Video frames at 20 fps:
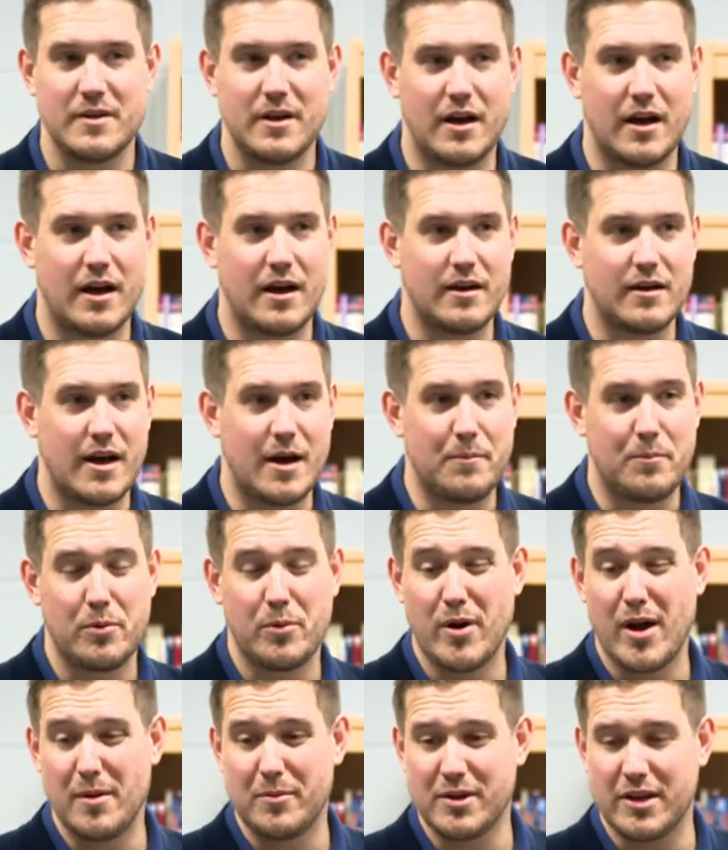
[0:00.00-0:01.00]
uh, I'm
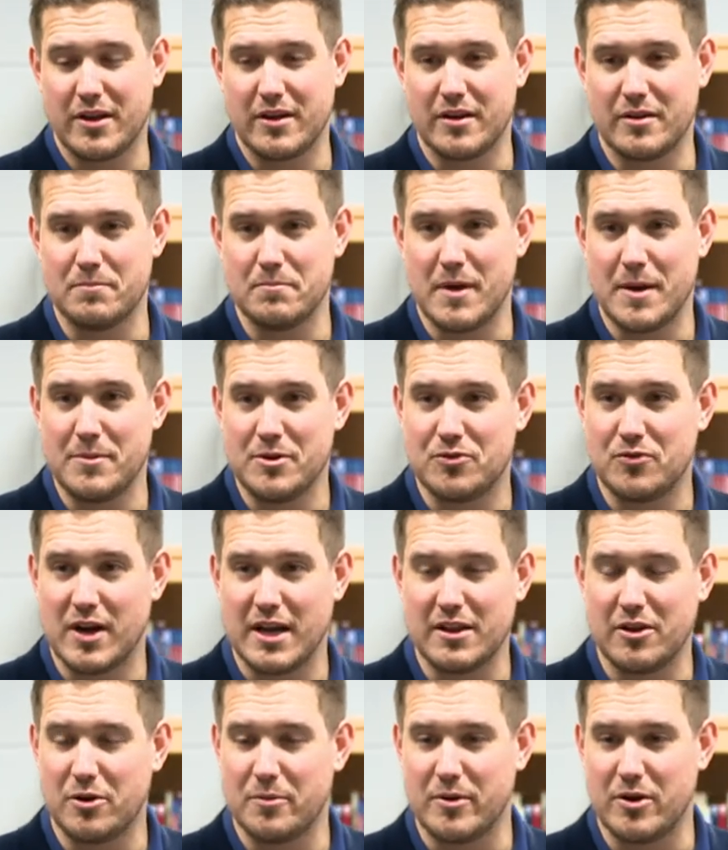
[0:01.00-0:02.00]
probably going to maybe try
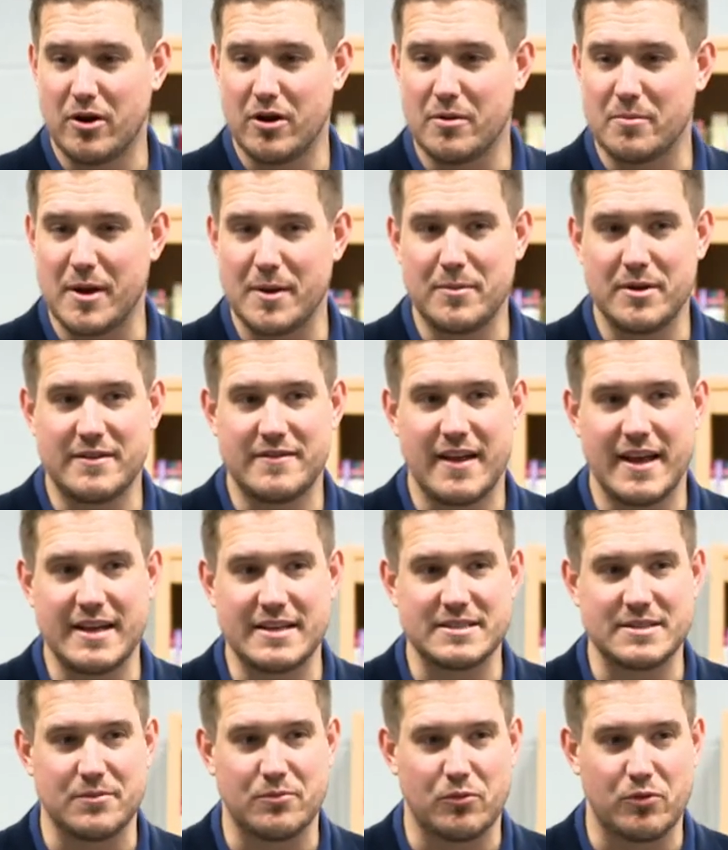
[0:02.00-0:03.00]
a little bit harder, maybe take
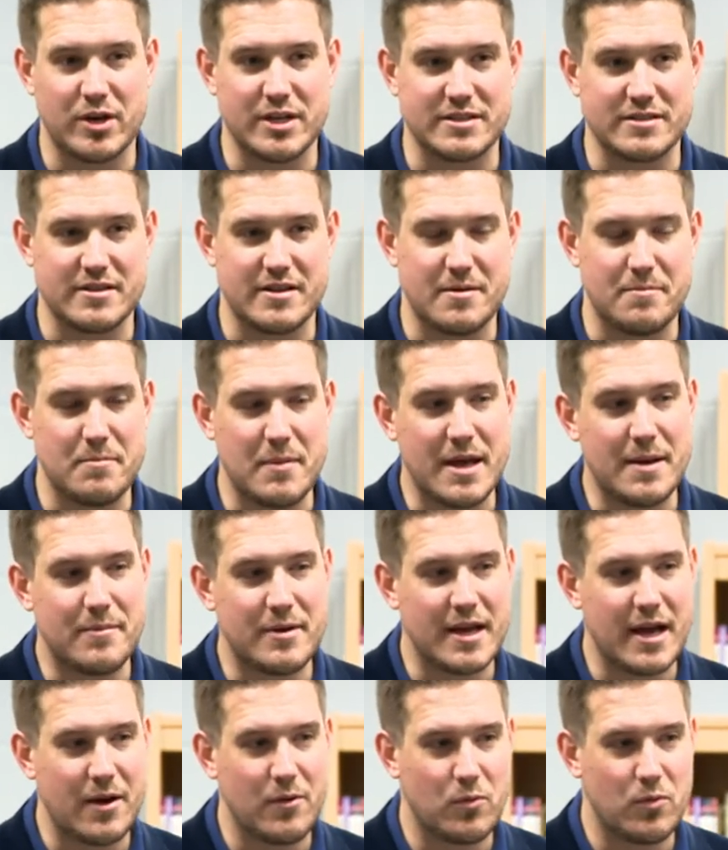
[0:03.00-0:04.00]
some risks that
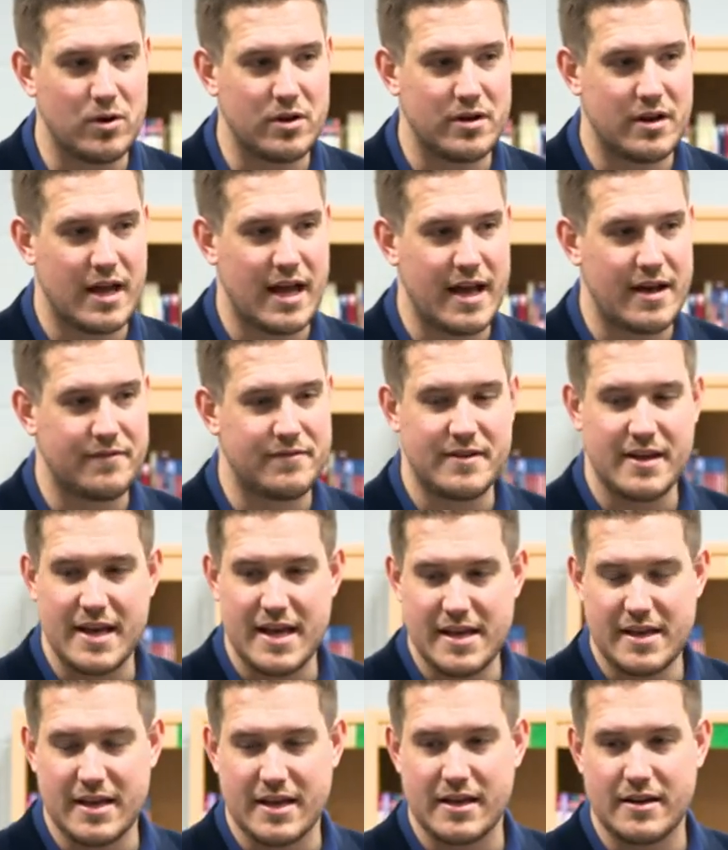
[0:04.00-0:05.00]
maybe I wouldn't have
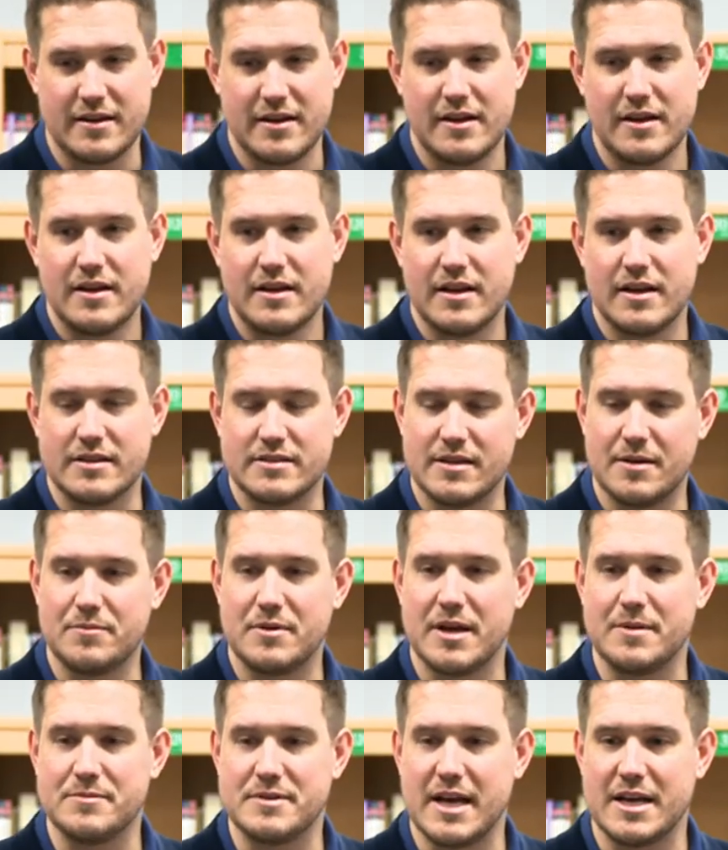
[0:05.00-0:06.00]
taken. And
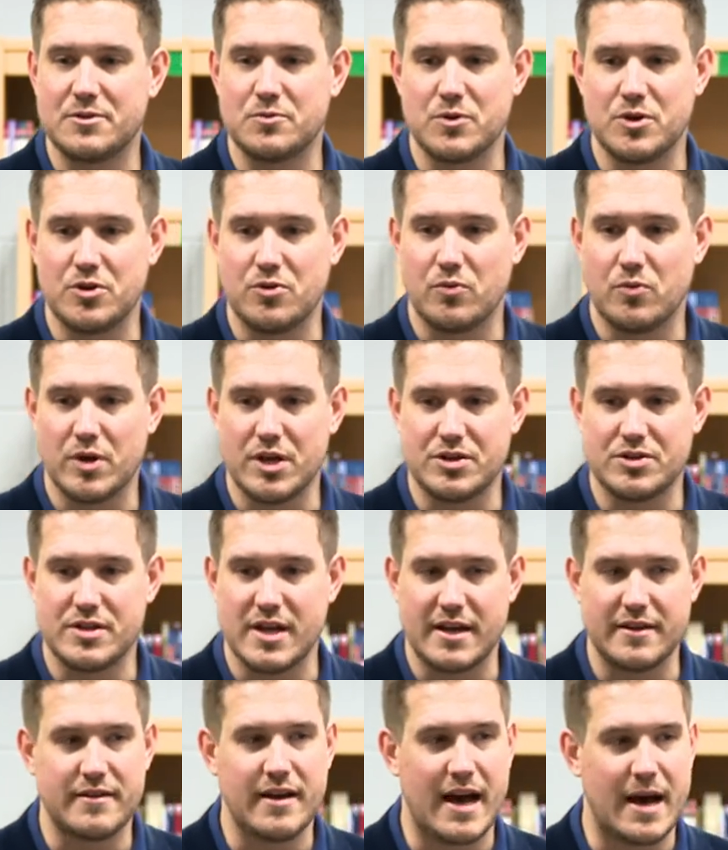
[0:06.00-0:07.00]
sometimes that's when you reach
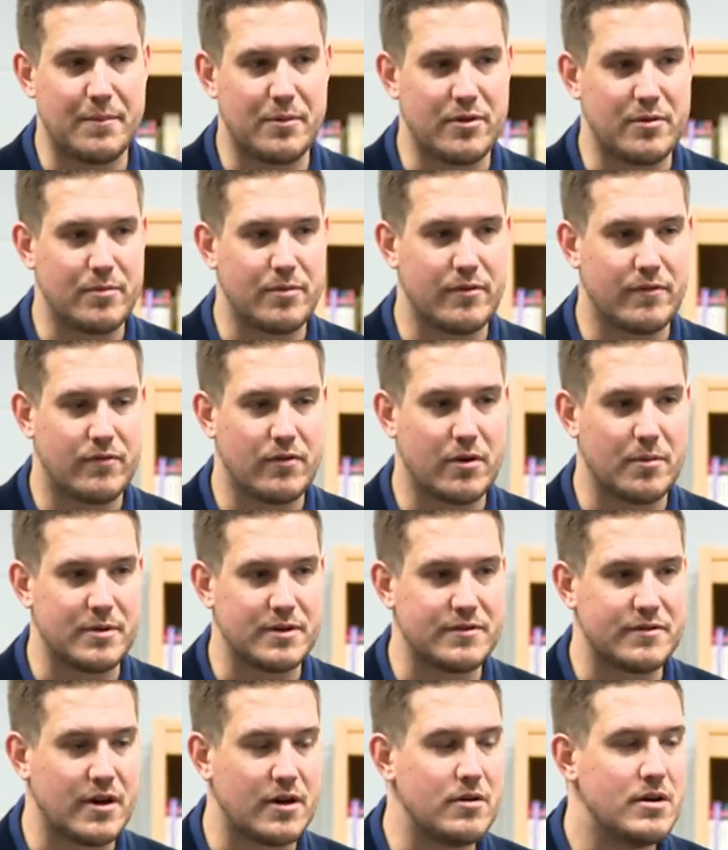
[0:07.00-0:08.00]
that top of the
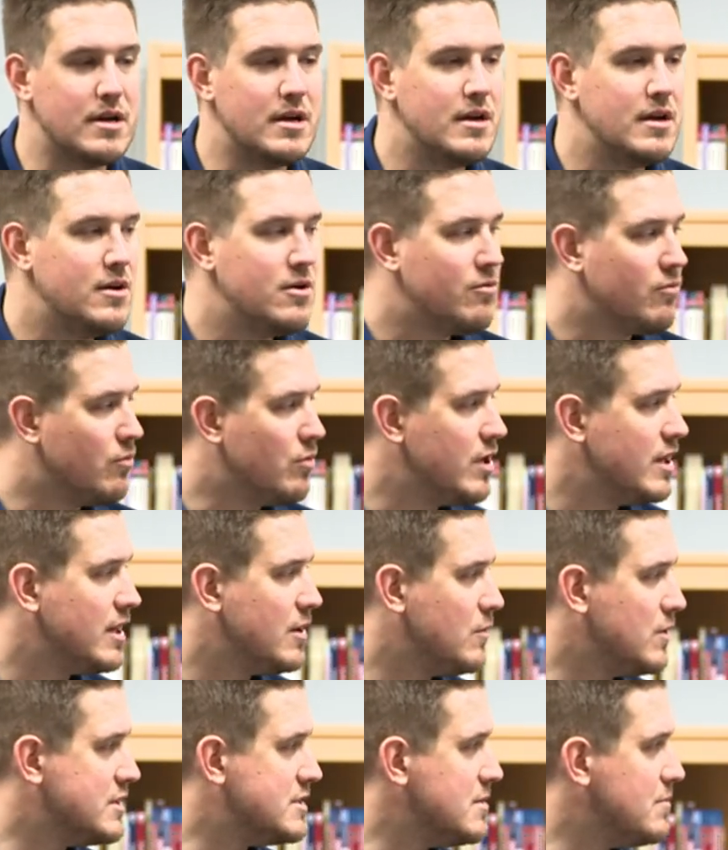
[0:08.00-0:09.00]
performance. So, really,
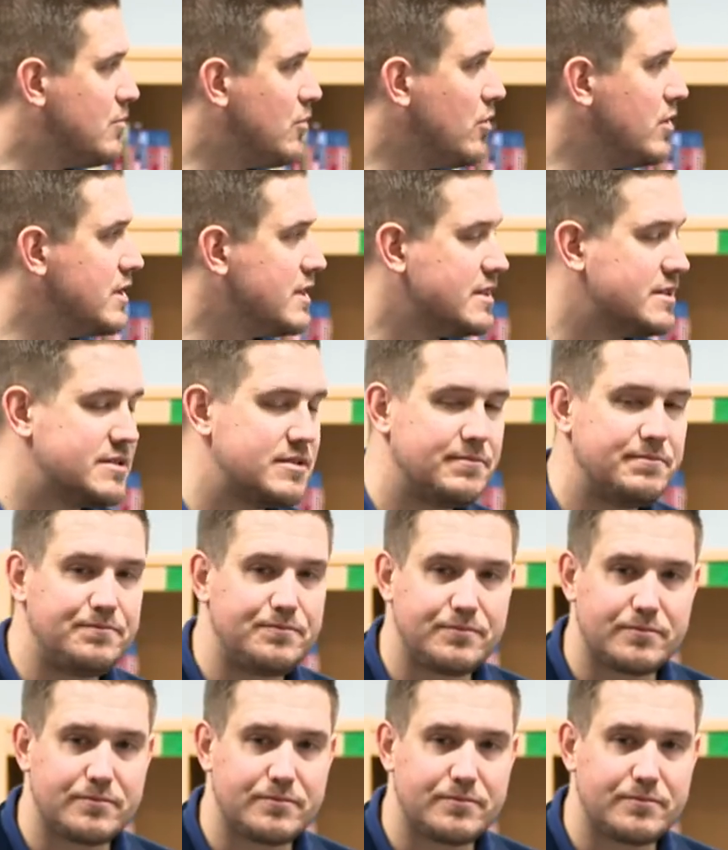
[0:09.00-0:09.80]
what's important is